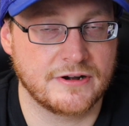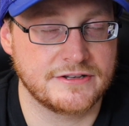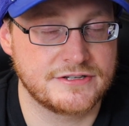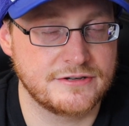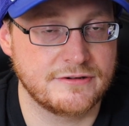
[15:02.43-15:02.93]
1
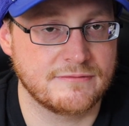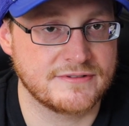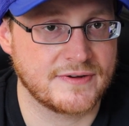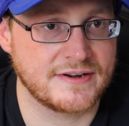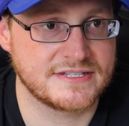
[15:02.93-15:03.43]
and 2, it
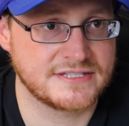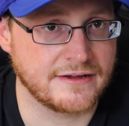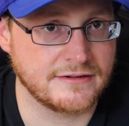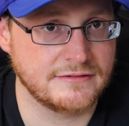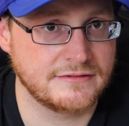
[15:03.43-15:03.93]
was very
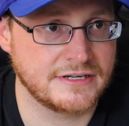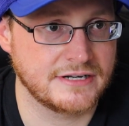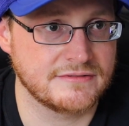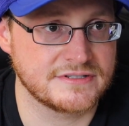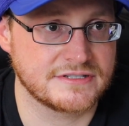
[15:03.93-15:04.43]
subtle
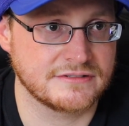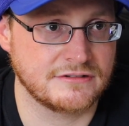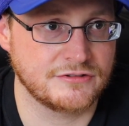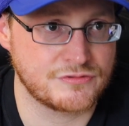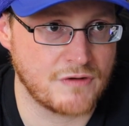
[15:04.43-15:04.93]
and it was a
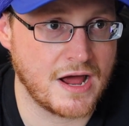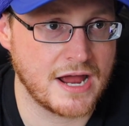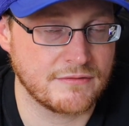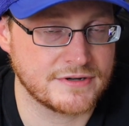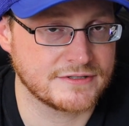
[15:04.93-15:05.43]
little
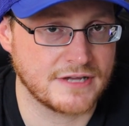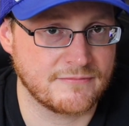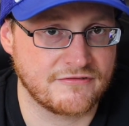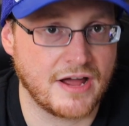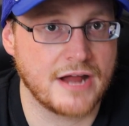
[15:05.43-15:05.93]
dry, which
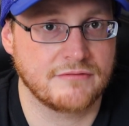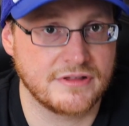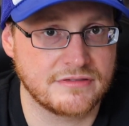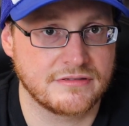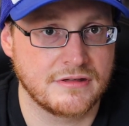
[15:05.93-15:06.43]
I'm fine
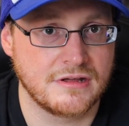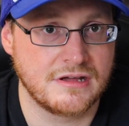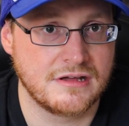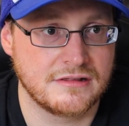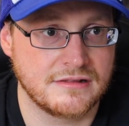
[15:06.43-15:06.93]
with.
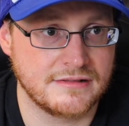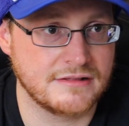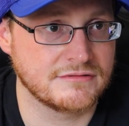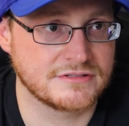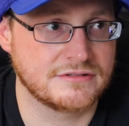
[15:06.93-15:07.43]

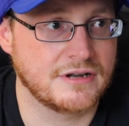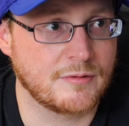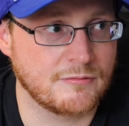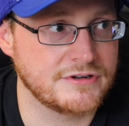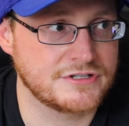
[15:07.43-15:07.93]
And it was the
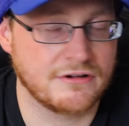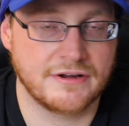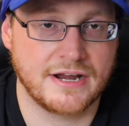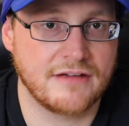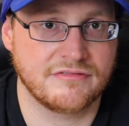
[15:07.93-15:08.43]
#1 show
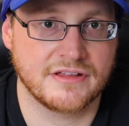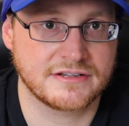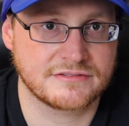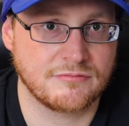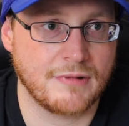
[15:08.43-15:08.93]
on
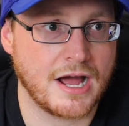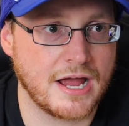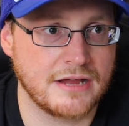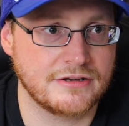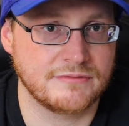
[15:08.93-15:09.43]
Netflix.
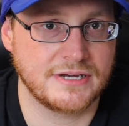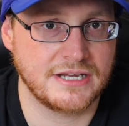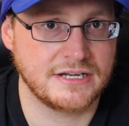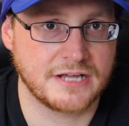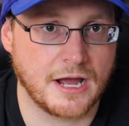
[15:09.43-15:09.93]
Why do we
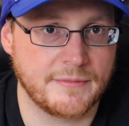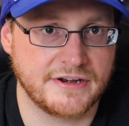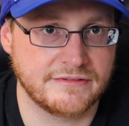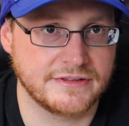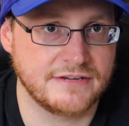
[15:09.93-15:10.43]
need
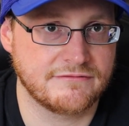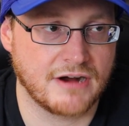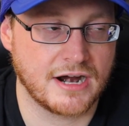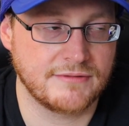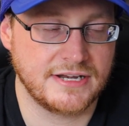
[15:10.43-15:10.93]
comedy relief?
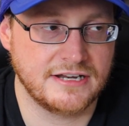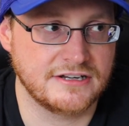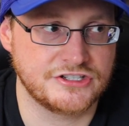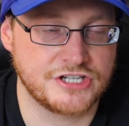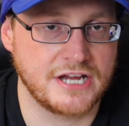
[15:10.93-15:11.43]
Why are we needing
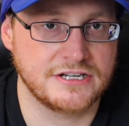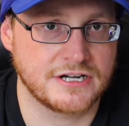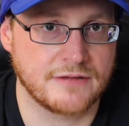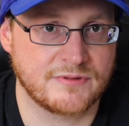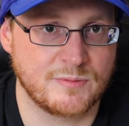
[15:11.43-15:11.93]
to change
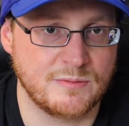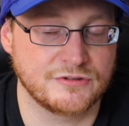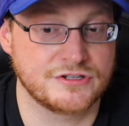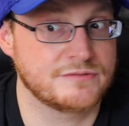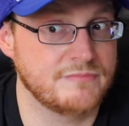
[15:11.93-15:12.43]
it up for
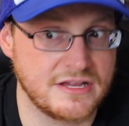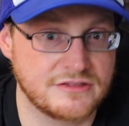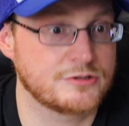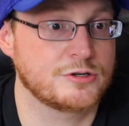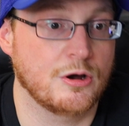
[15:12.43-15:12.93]
people? Just make
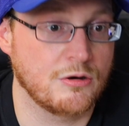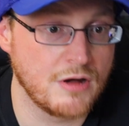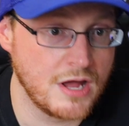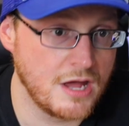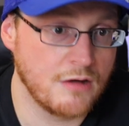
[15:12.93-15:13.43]
the
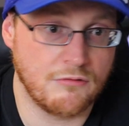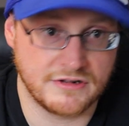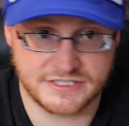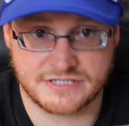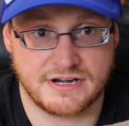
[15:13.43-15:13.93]
show
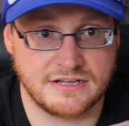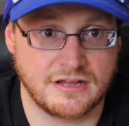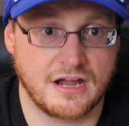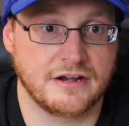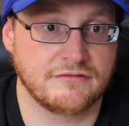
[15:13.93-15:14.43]
one straight
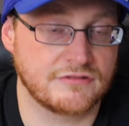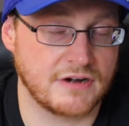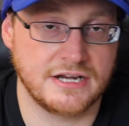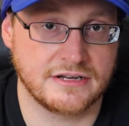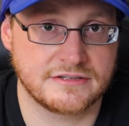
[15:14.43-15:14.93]
line of
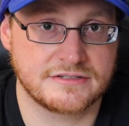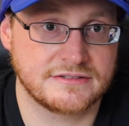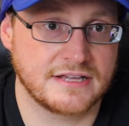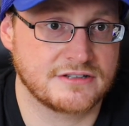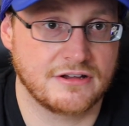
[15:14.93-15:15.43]
greatness.
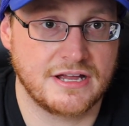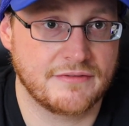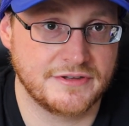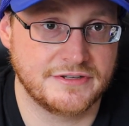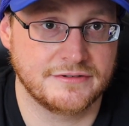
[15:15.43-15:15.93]
That's all you
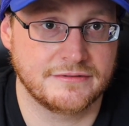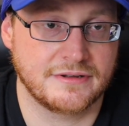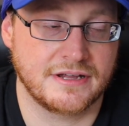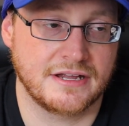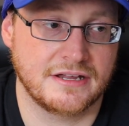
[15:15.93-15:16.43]
have to do.
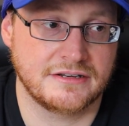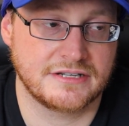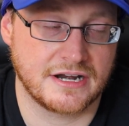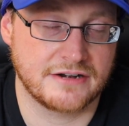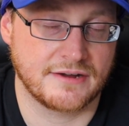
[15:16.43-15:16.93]
And
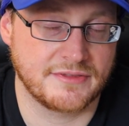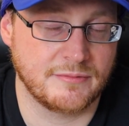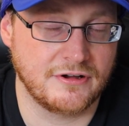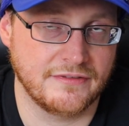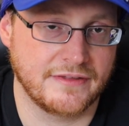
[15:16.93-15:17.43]
you kind of dropped the
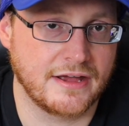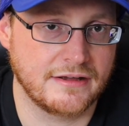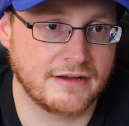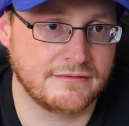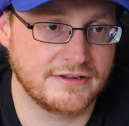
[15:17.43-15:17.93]
ball on that.
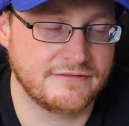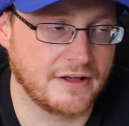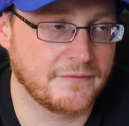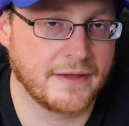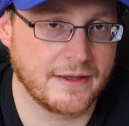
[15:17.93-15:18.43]
I really
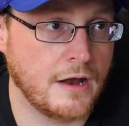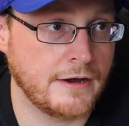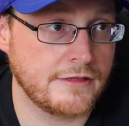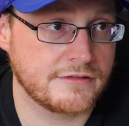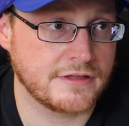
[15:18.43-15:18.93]
felt that.
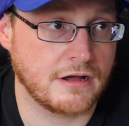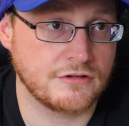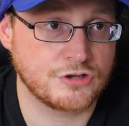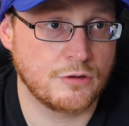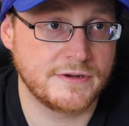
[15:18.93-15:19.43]
Another thing, I
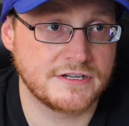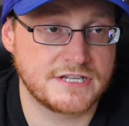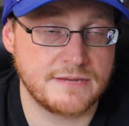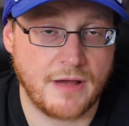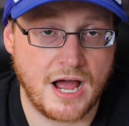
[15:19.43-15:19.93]
was hoping to
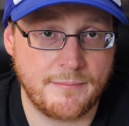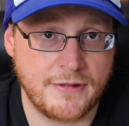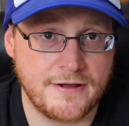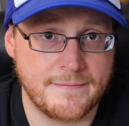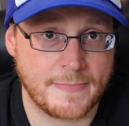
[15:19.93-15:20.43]
see
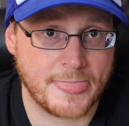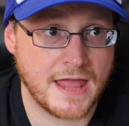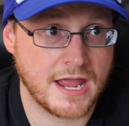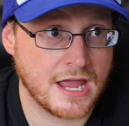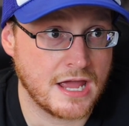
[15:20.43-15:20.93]
Papa,
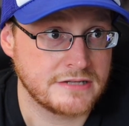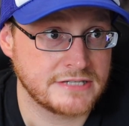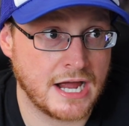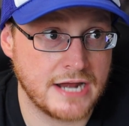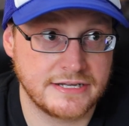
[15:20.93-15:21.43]
and
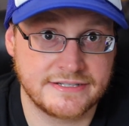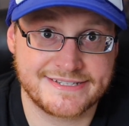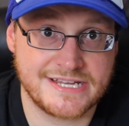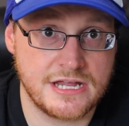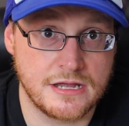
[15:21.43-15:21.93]
I didn't
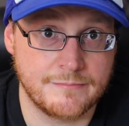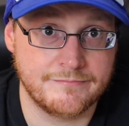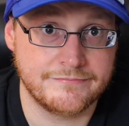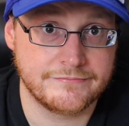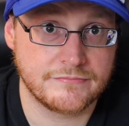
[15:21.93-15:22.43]
see
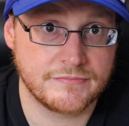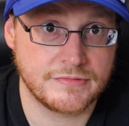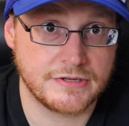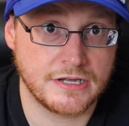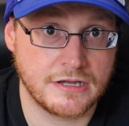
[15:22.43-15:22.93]
him.
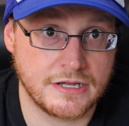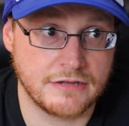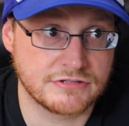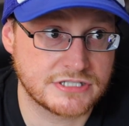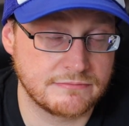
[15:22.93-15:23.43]

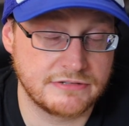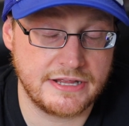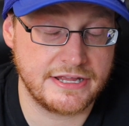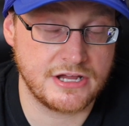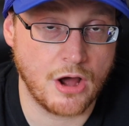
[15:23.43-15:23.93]
He was
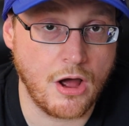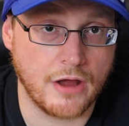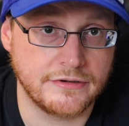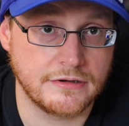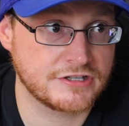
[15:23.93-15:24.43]
completely
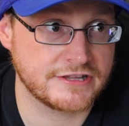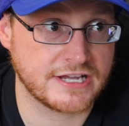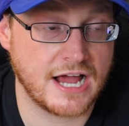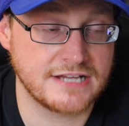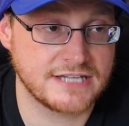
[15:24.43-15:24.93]
gone. The
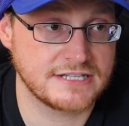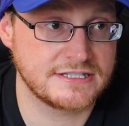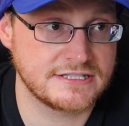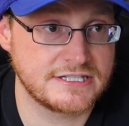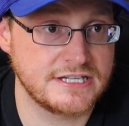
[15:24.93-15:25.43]
guy says
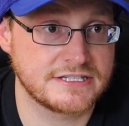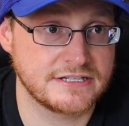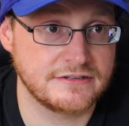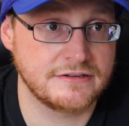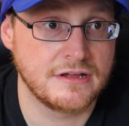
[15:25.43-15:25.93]
in
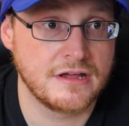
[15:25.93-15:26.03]
season